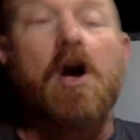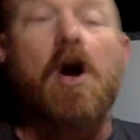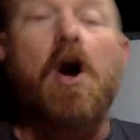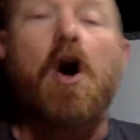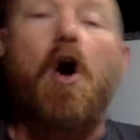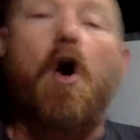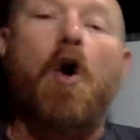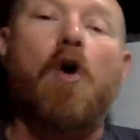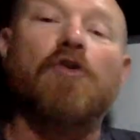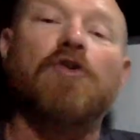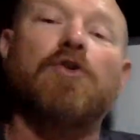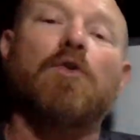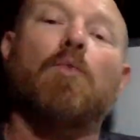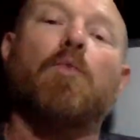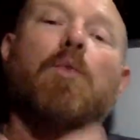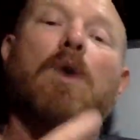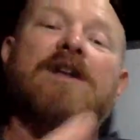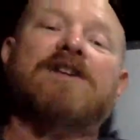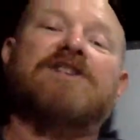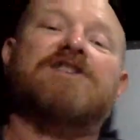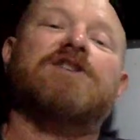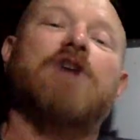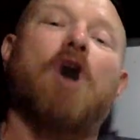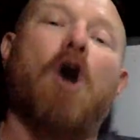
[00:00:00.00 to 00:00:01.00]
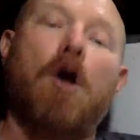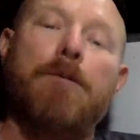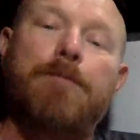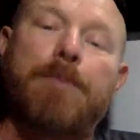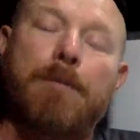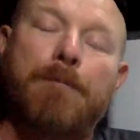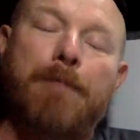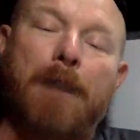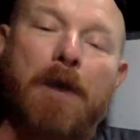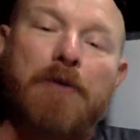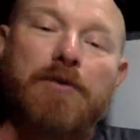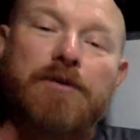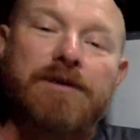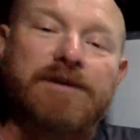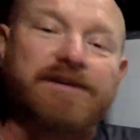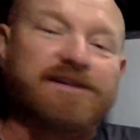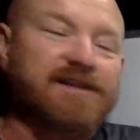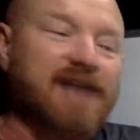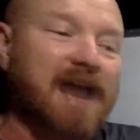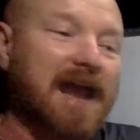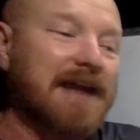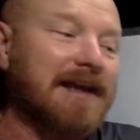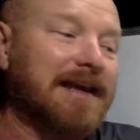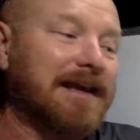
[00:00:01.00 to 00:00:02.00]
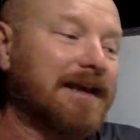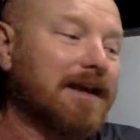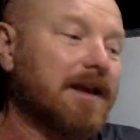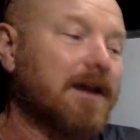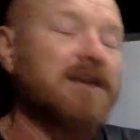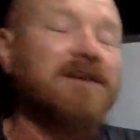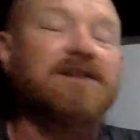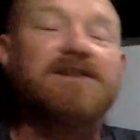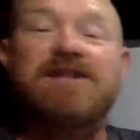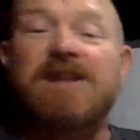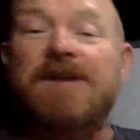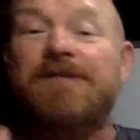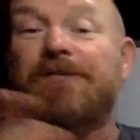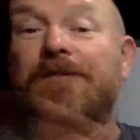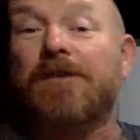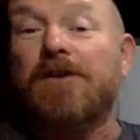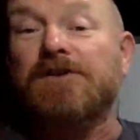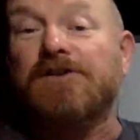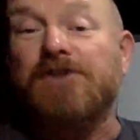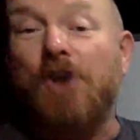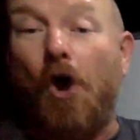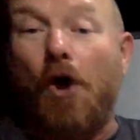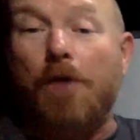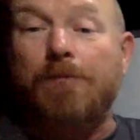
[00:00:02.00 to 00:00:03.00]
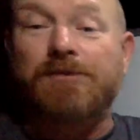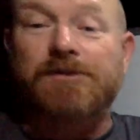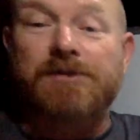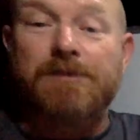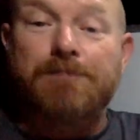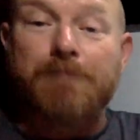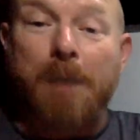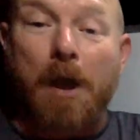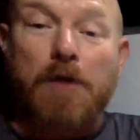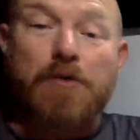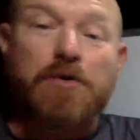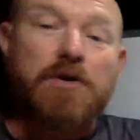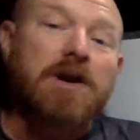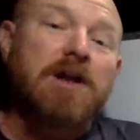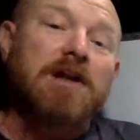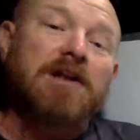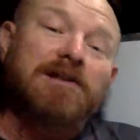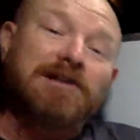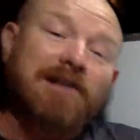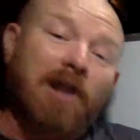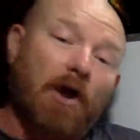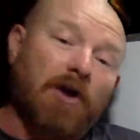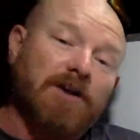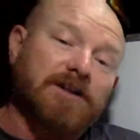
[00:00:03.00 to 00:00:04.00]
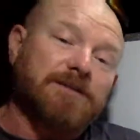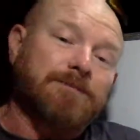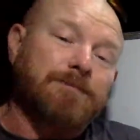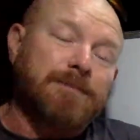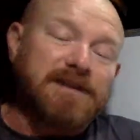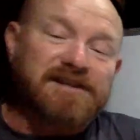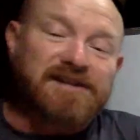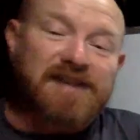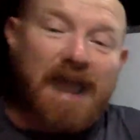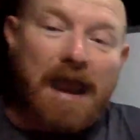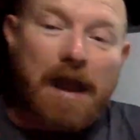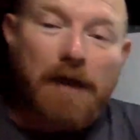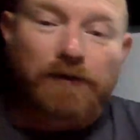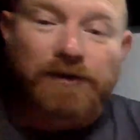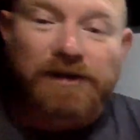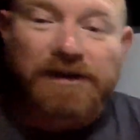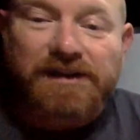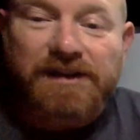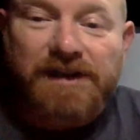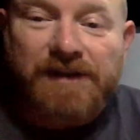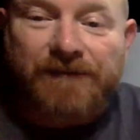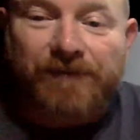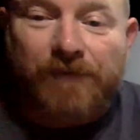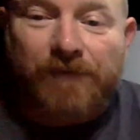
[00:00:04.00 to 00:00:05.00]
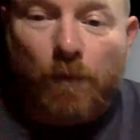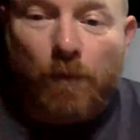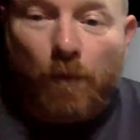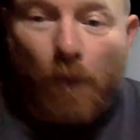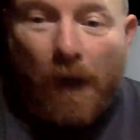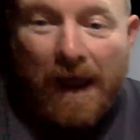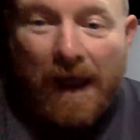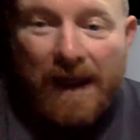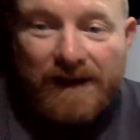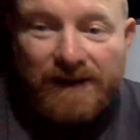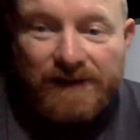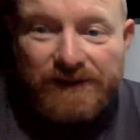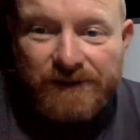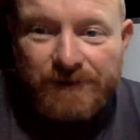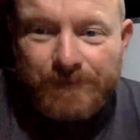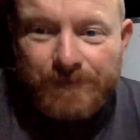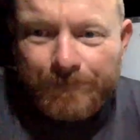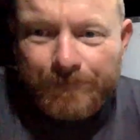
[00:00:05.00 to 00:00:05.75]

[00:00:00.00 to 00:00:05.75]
on which type of boat you're sailing. Different types of boat like to be sailed in different ways.